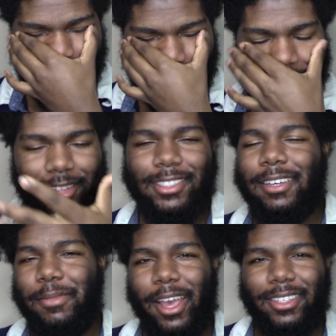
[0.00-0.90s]
all these
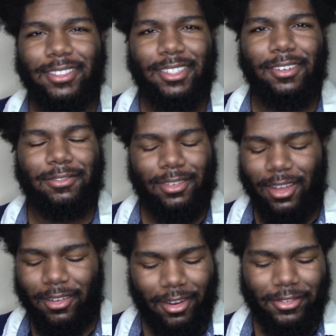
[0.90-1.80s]
setbacks and stuff,
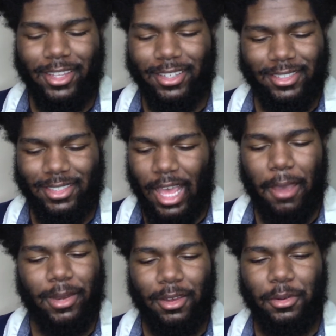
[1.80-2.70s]
everything is just
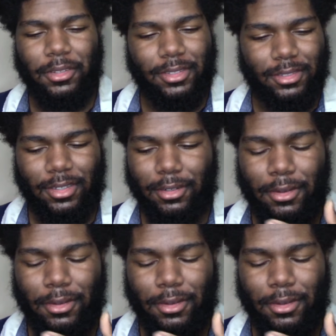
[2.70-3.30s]
happening once, and